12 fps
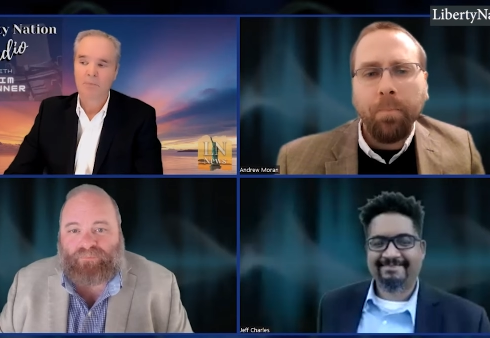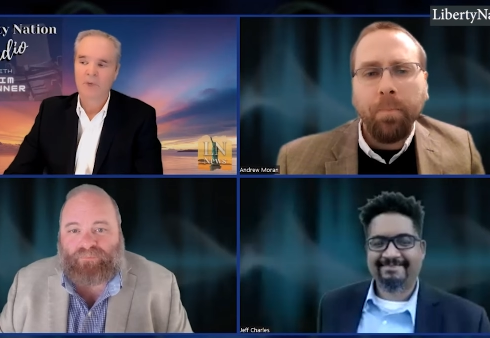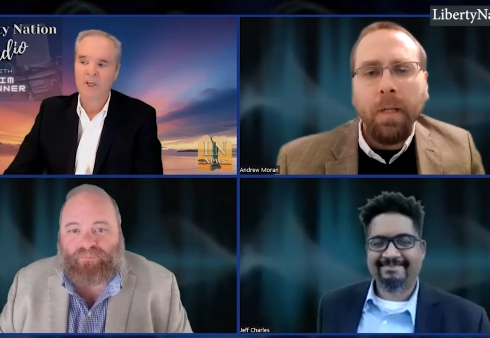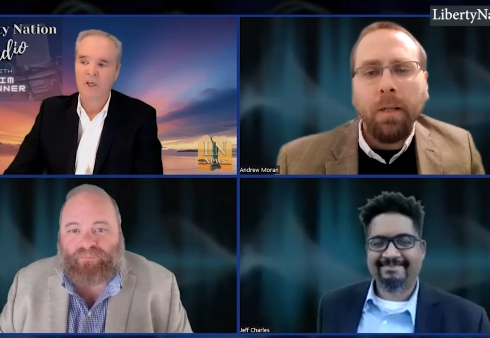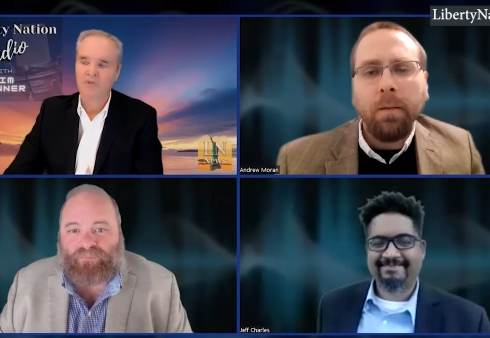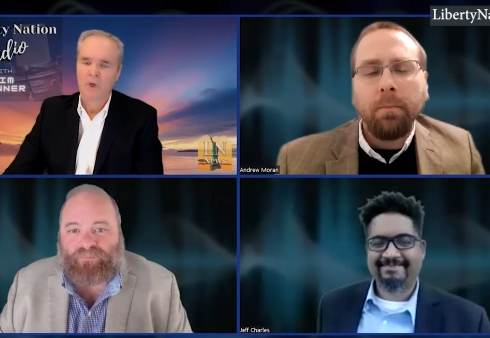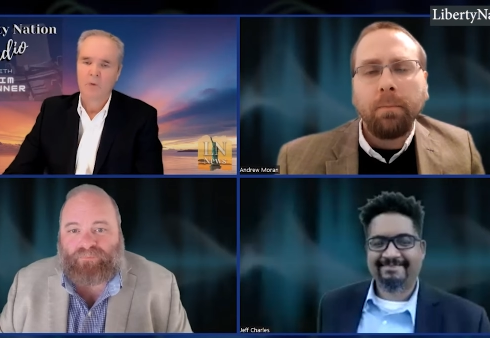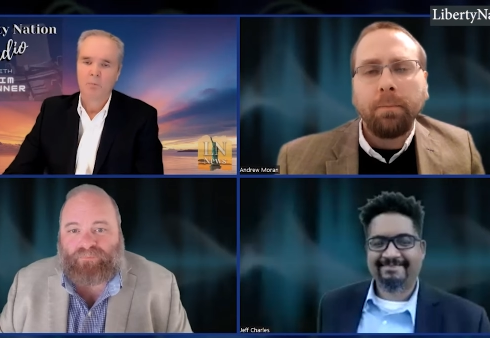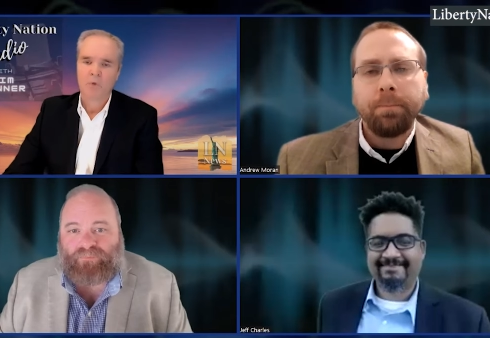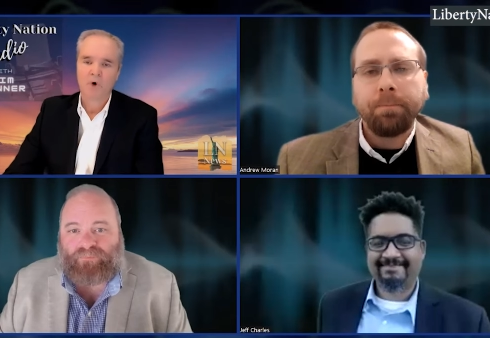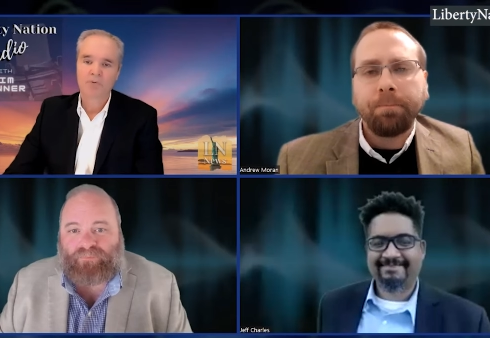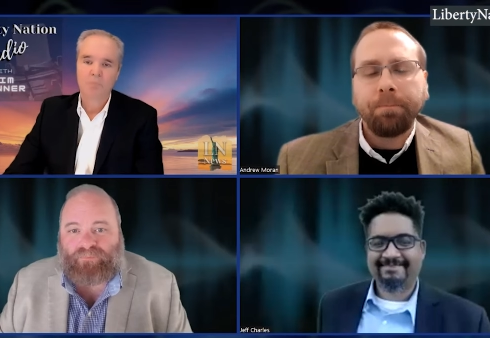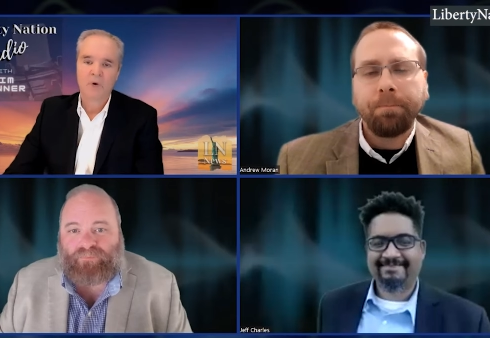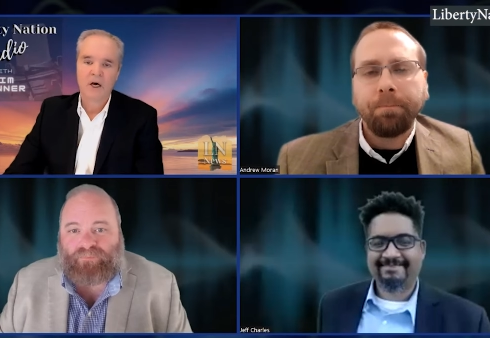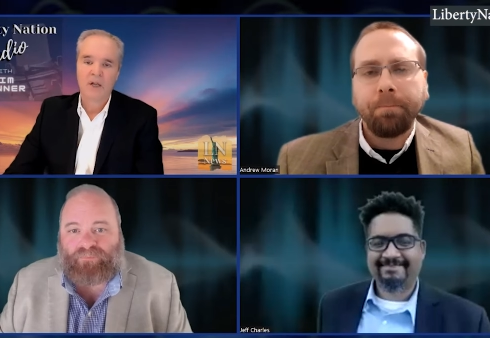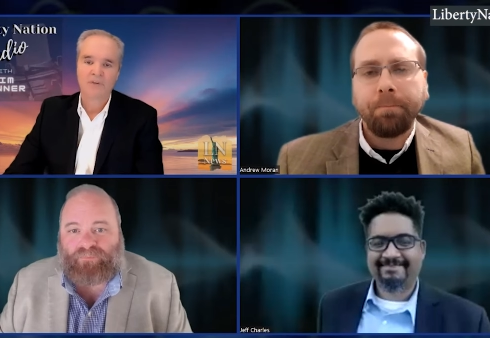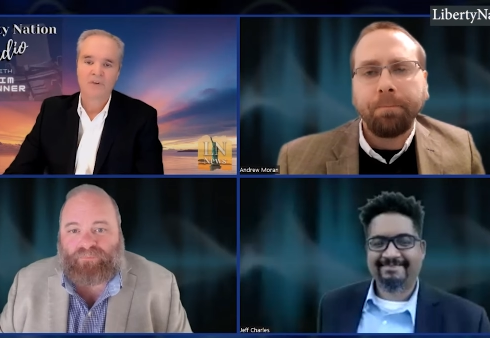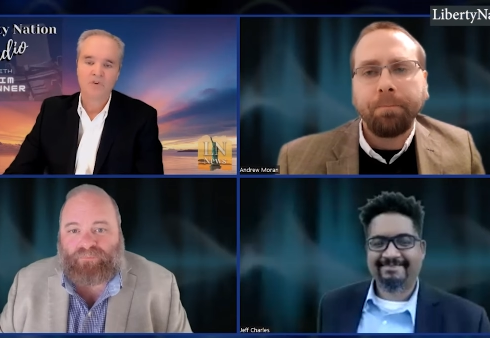Speaker 1: Because most
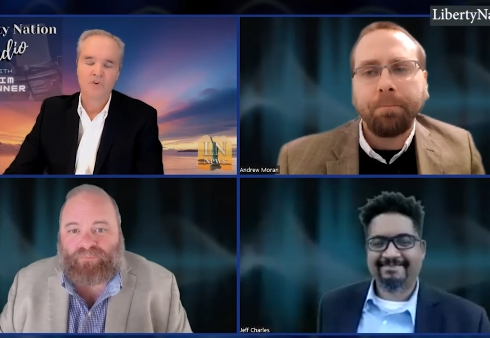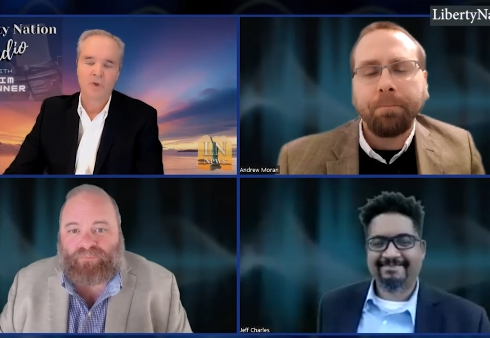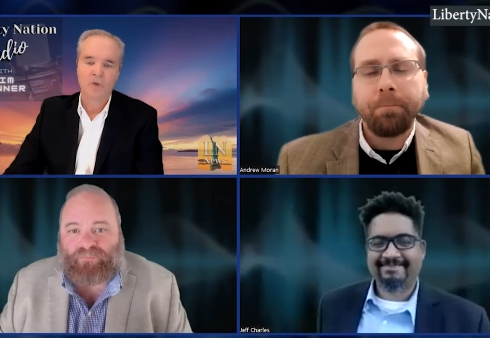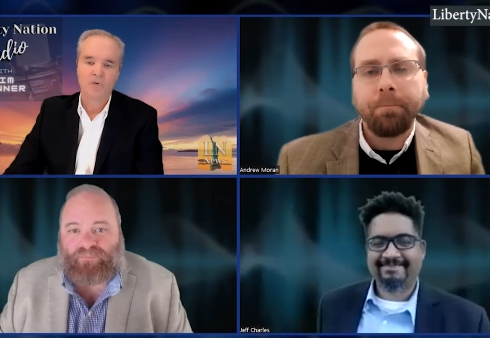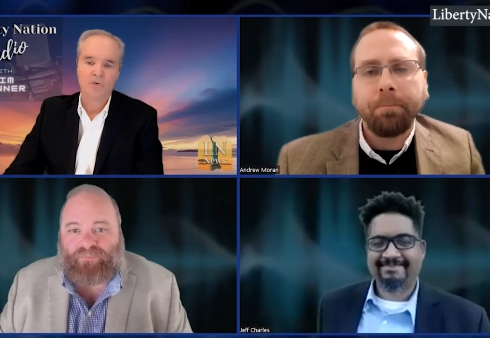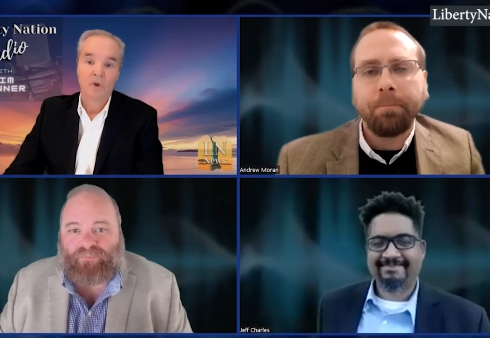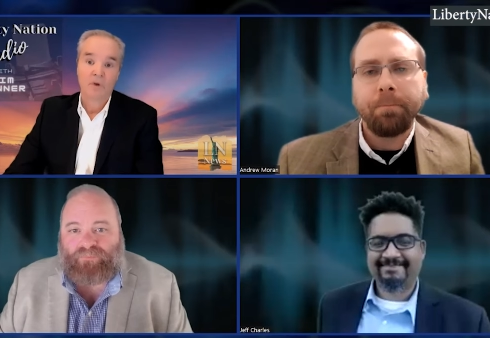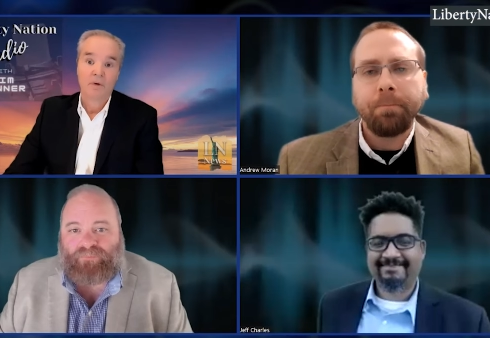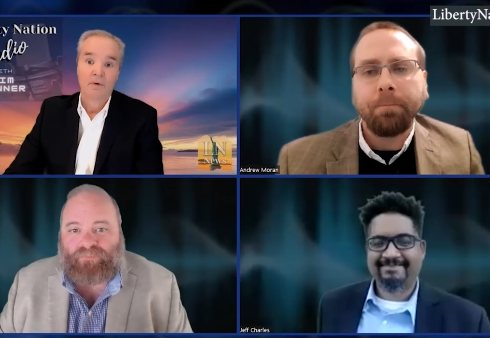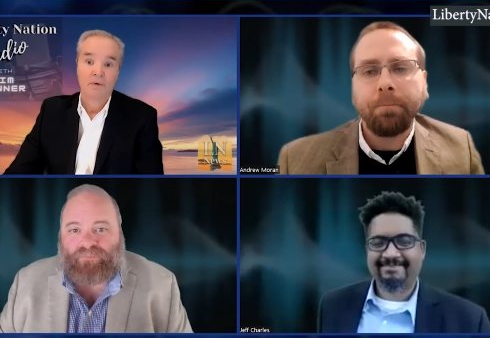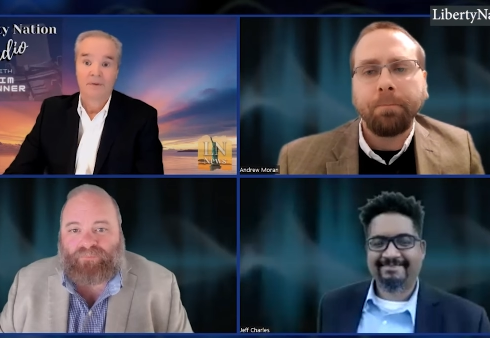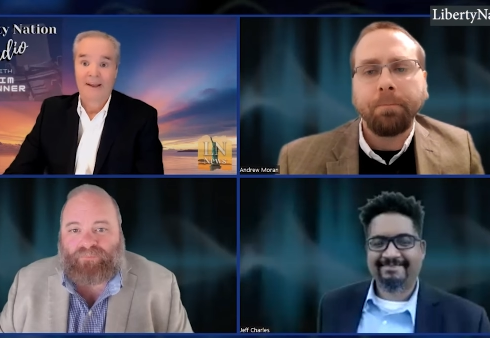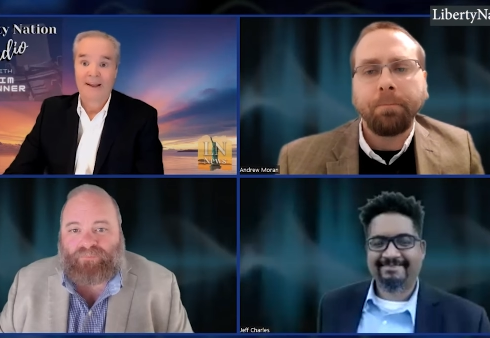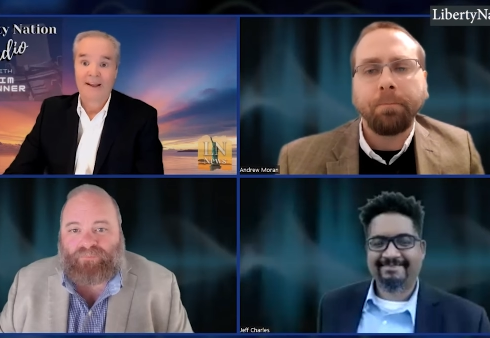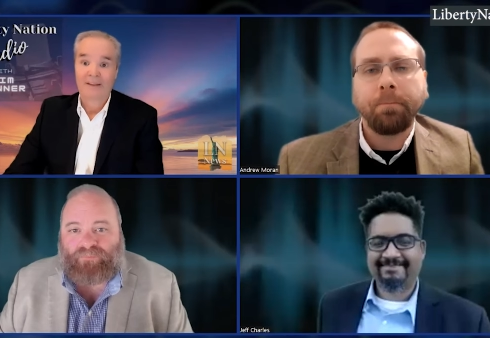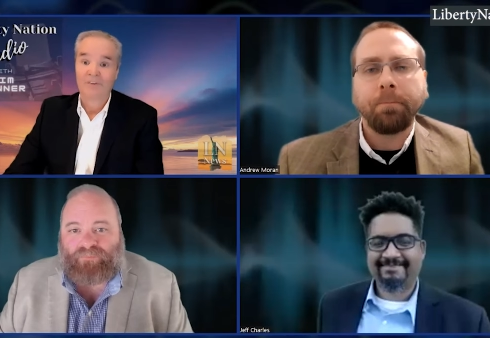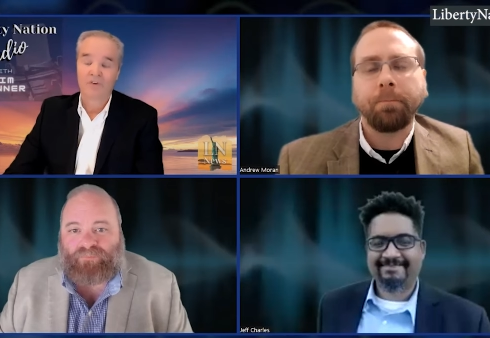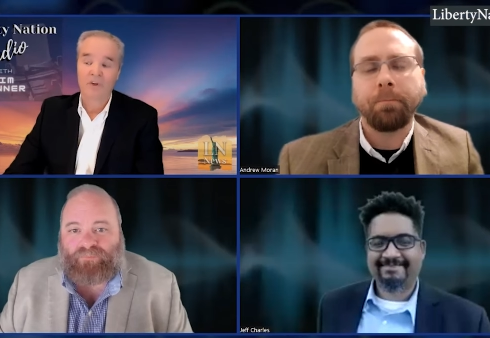politicians
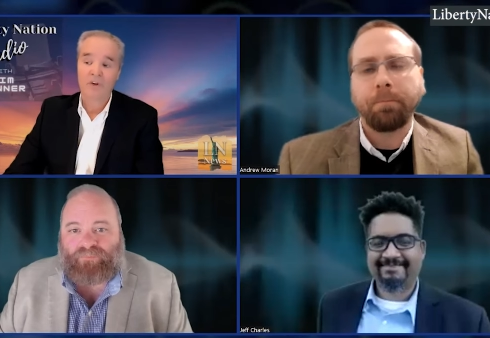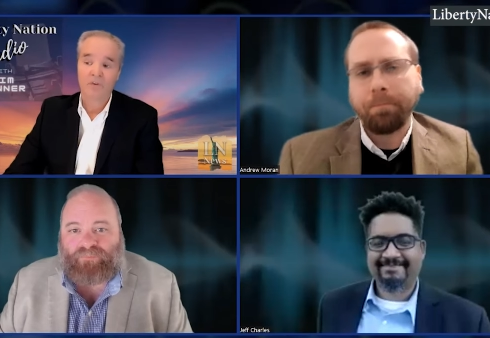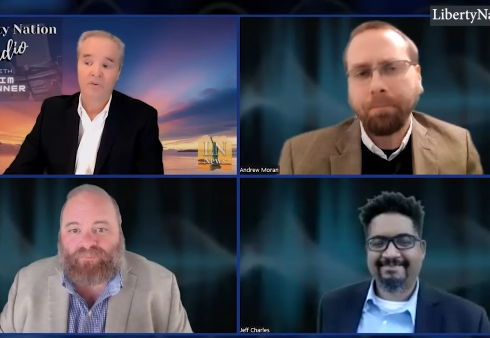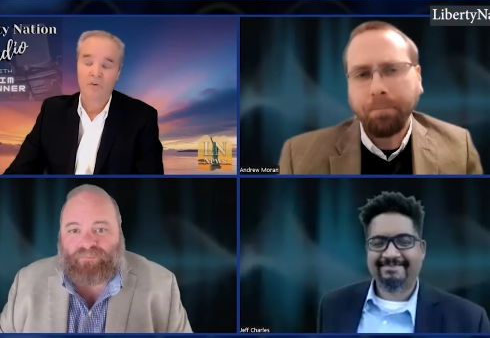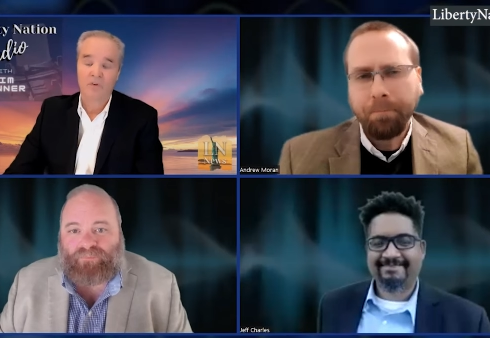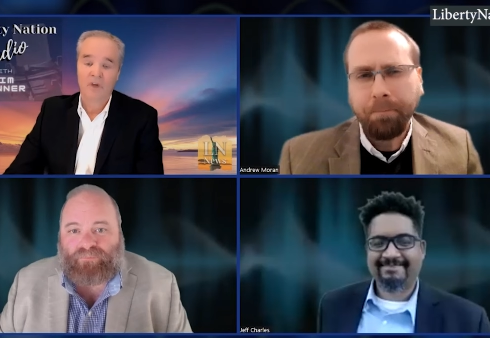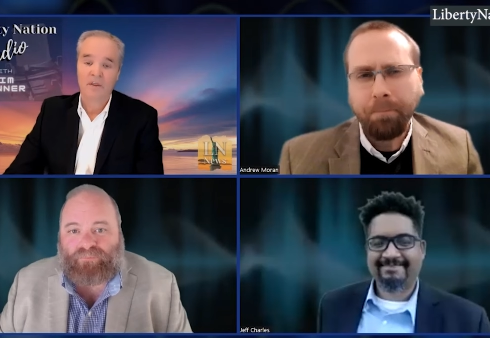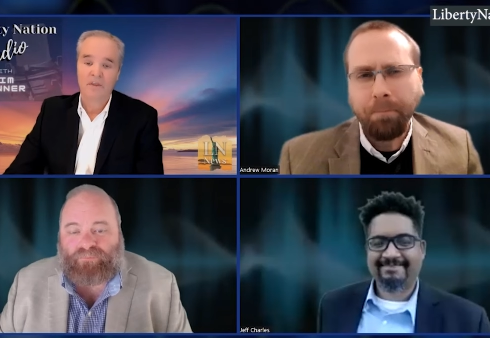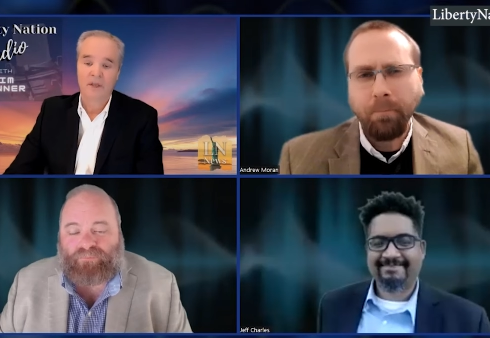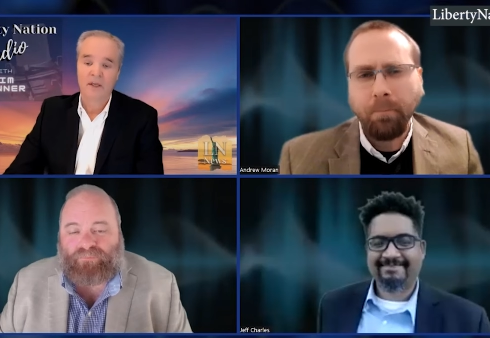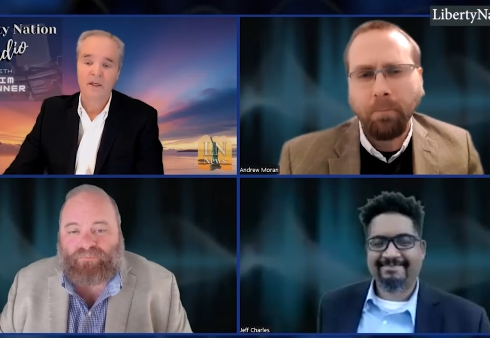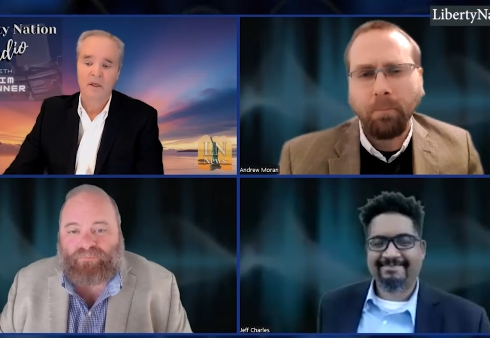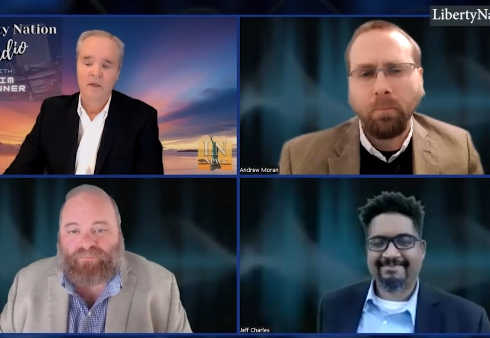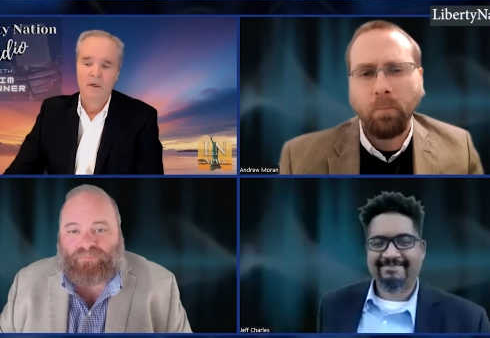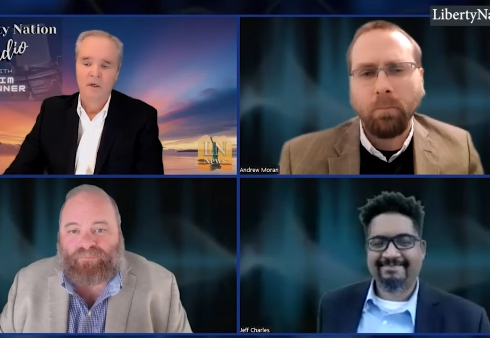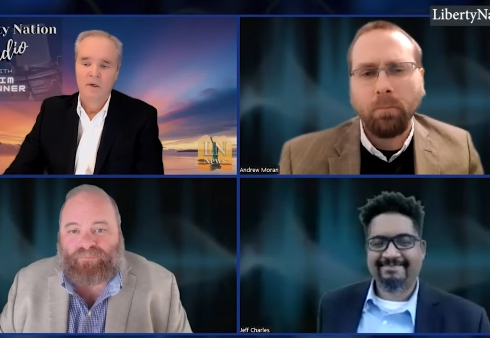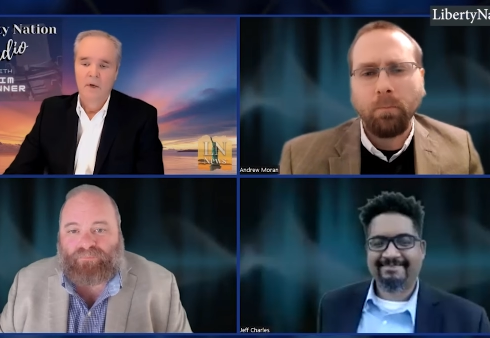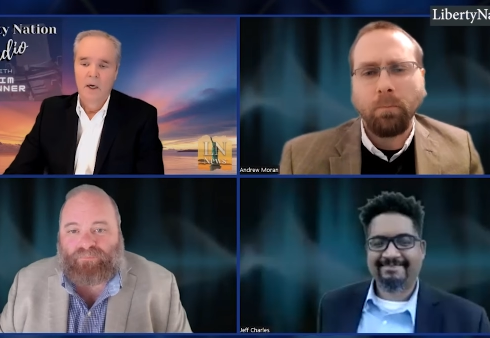and citizens, I think,
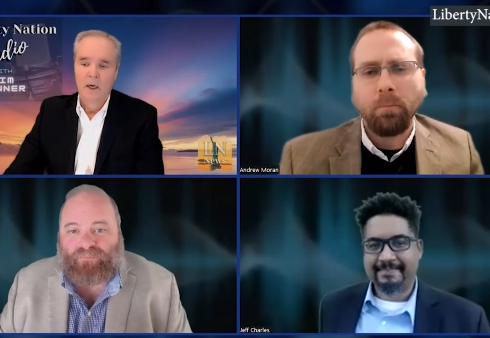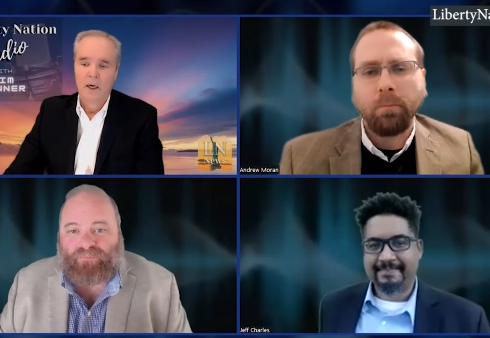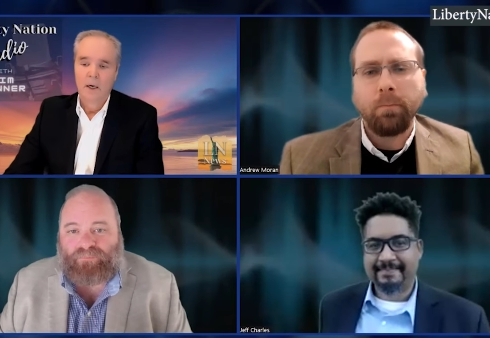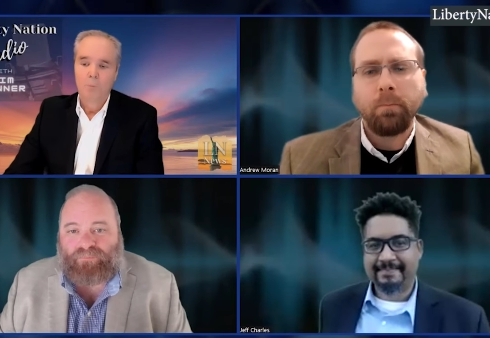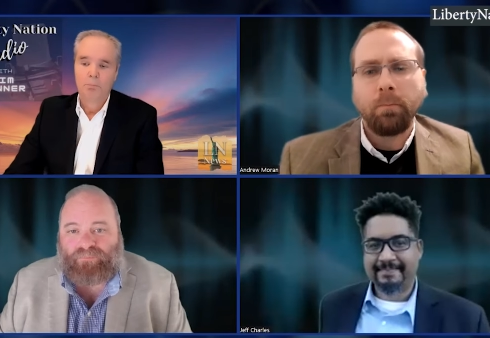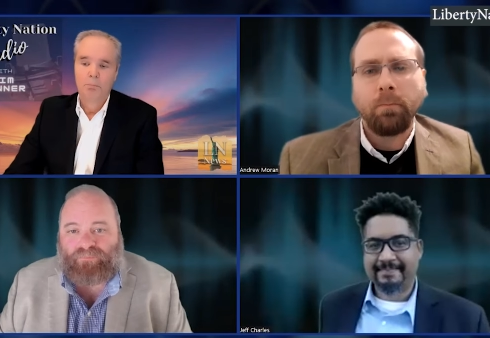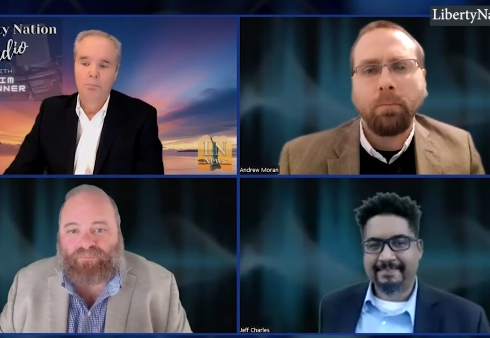uh,